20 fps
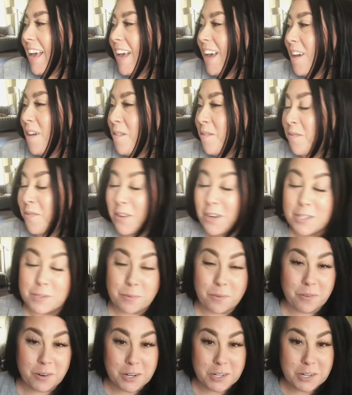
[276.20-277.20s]

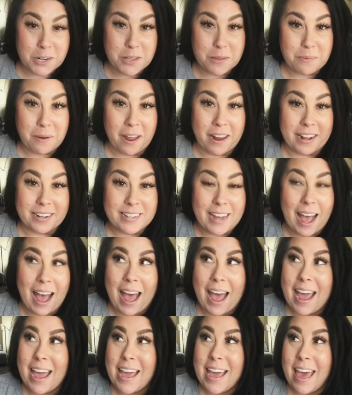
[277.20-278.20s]
before I show you the product,
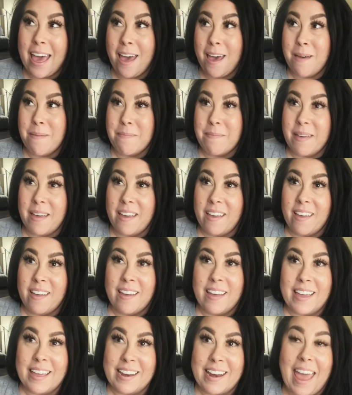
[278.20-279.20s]
I am
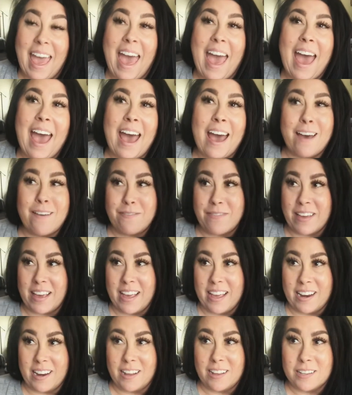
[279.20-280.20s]
an
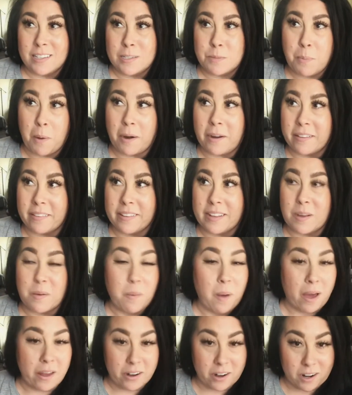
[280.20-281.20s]
avid sparkling
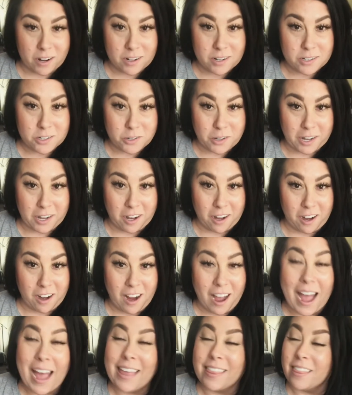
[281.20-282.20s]
water drinker.
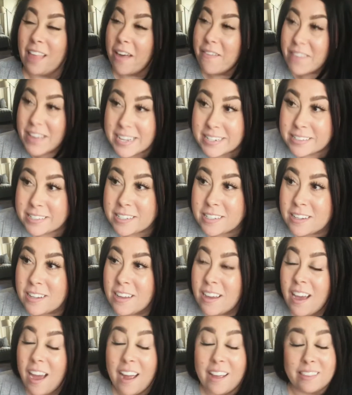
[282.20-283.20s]
I love it.
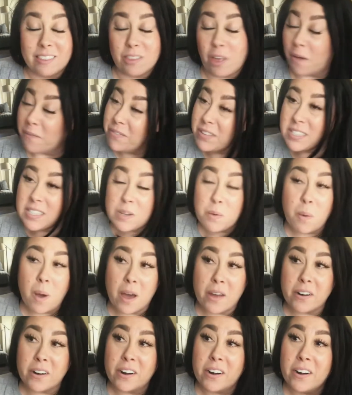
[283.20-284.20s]
I love fizzy
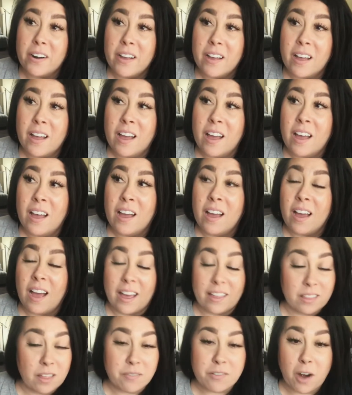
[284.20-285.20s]
water. I
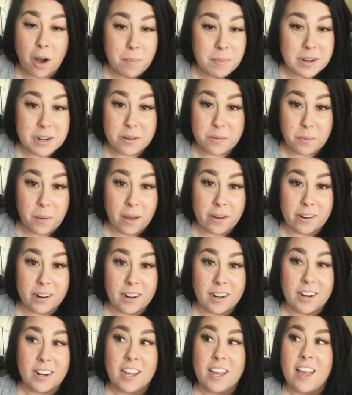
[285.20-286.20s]
love carbonated
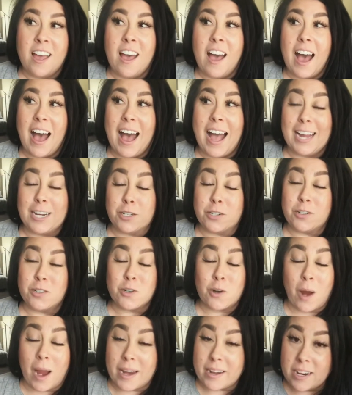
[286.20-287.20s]
water. I
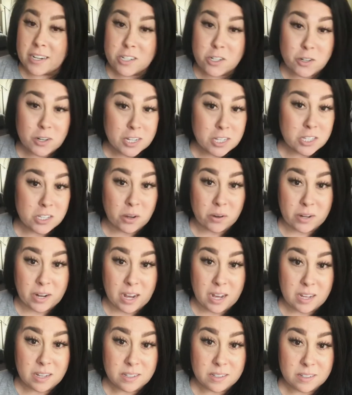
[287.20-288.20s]
try not to drink soda.